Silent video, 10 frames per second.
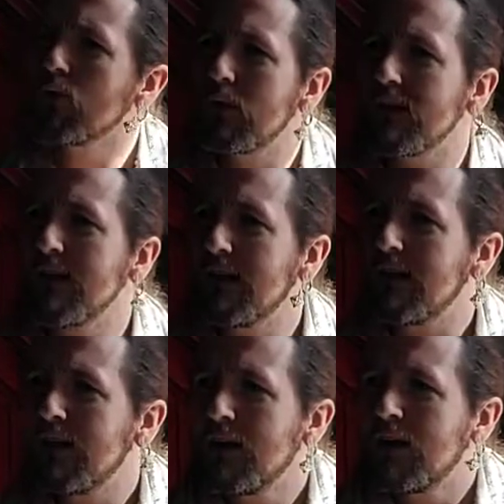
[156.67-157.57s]
really
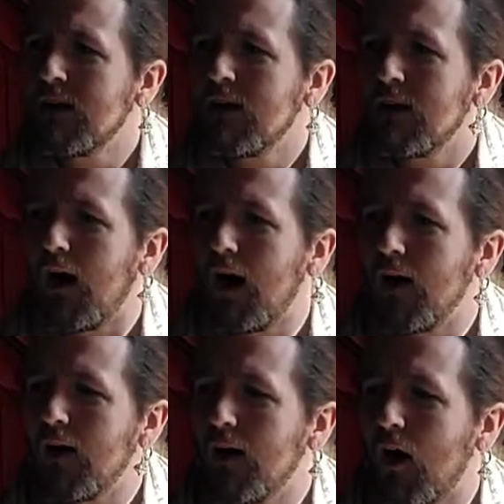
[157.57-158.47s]

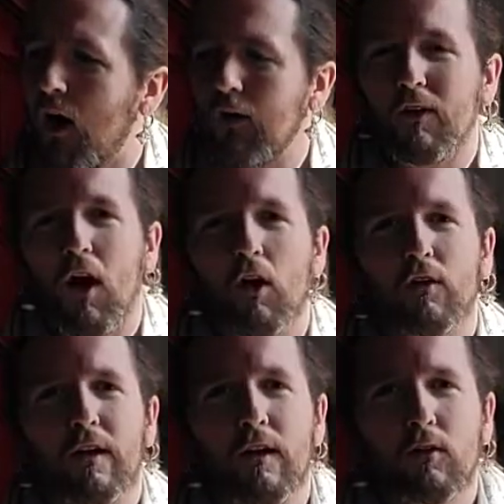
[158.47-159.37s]

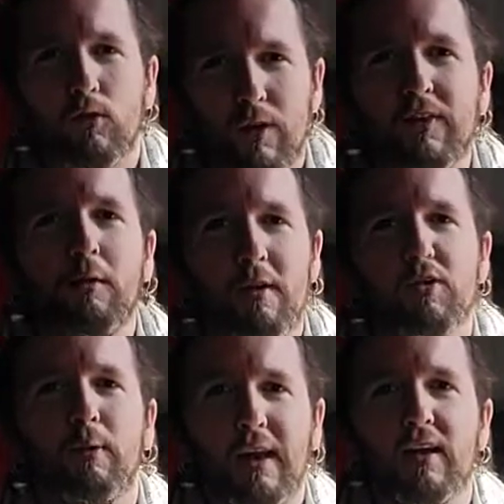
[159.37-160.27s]
our rhythm
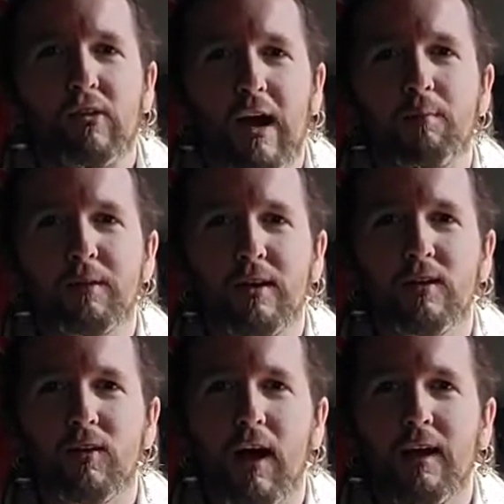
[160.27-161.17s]
has been interrupted,
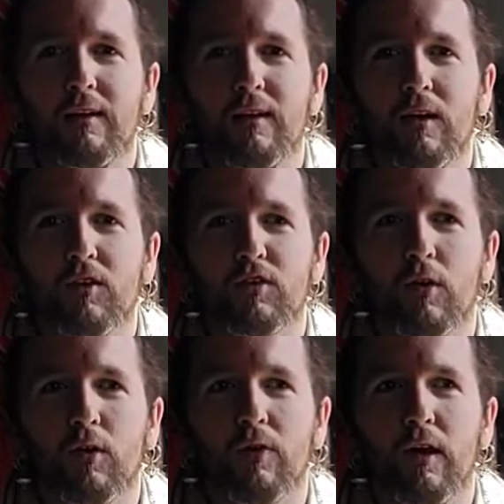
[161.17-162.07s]
right?
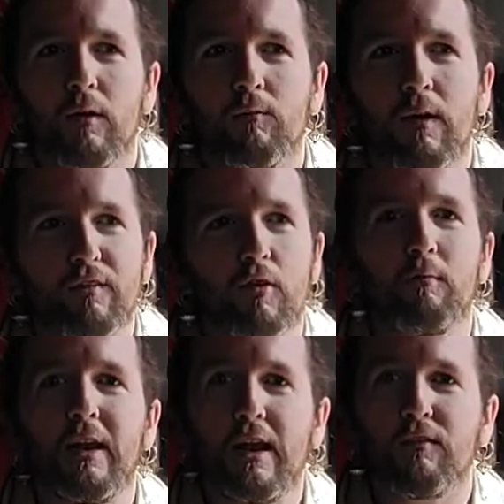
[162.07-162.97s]
So for
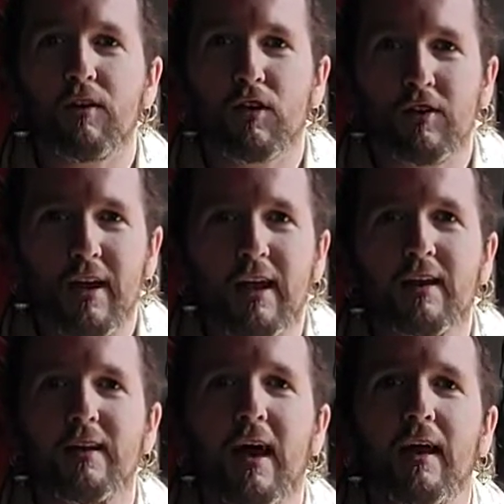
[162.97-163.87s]
many of us, our
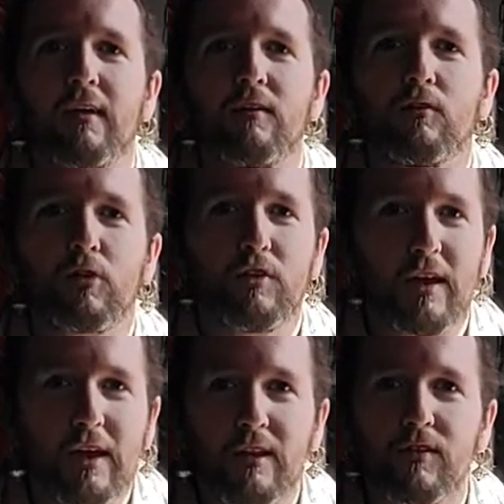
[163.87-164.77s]
day-to-day
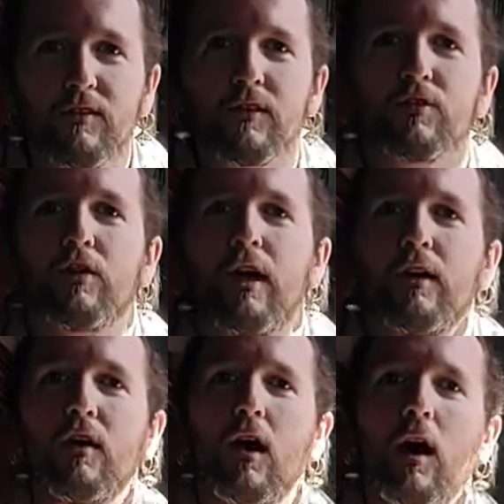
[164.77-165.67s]
routine is different.
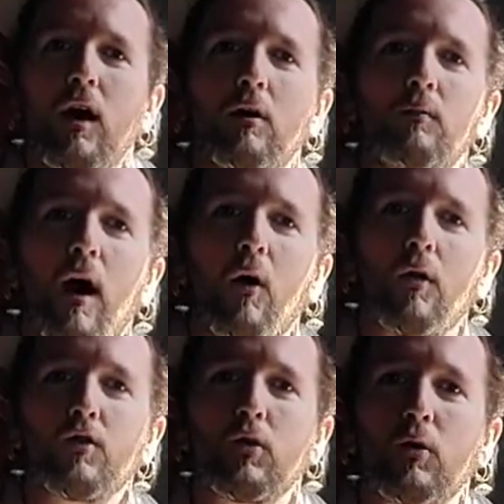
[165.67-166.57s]

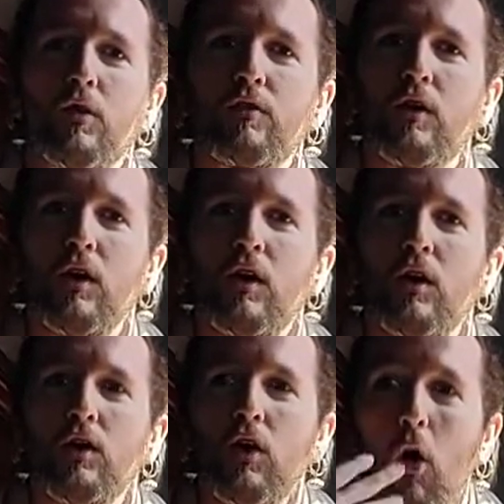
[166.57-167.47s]
Our sort of
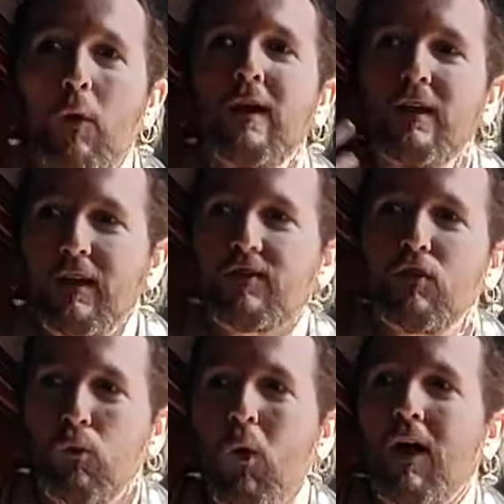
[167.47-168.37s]
knowingness
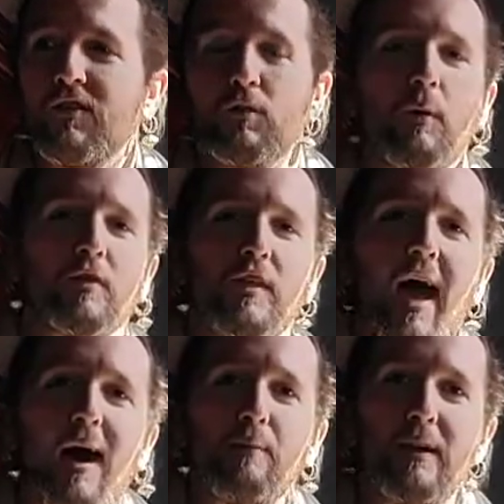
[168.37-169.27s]
of what is supposed to
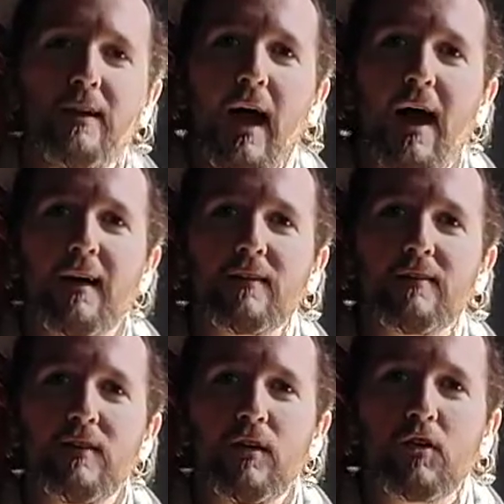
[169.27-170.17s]
happen
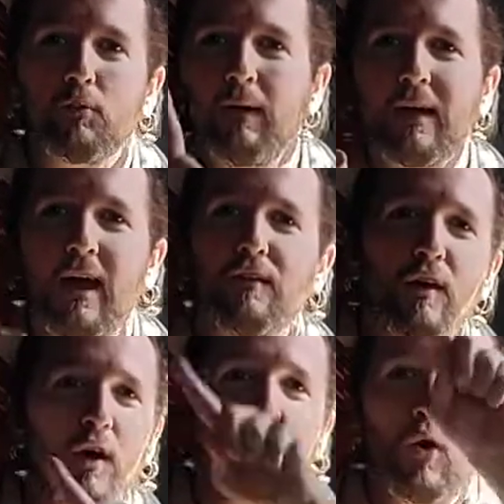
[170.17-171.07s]
next, there's a big kind of
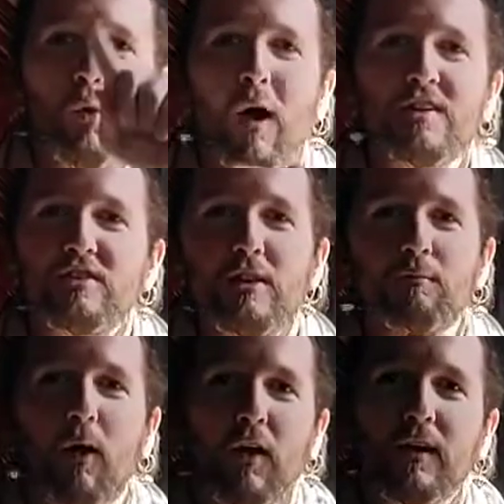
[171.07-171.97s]
question
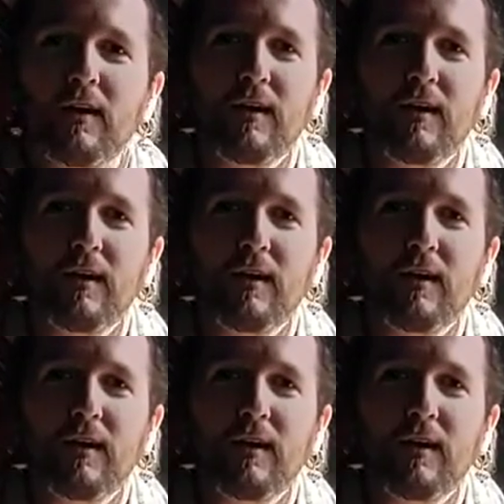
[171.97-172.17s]
mark